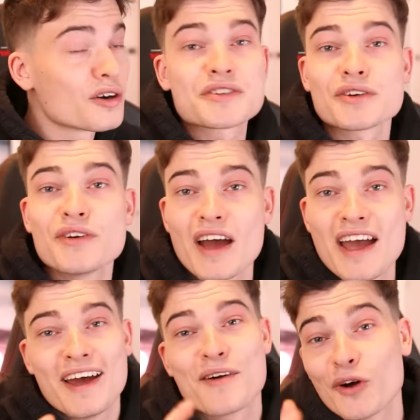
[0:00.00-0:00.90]
Also,
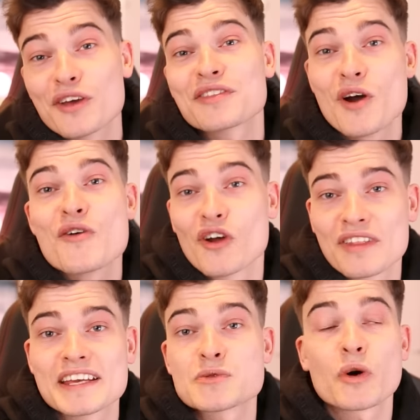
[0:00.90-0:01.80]
worth noting on
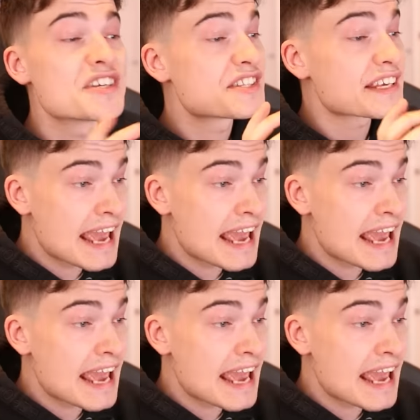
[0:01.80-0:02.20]
this one is the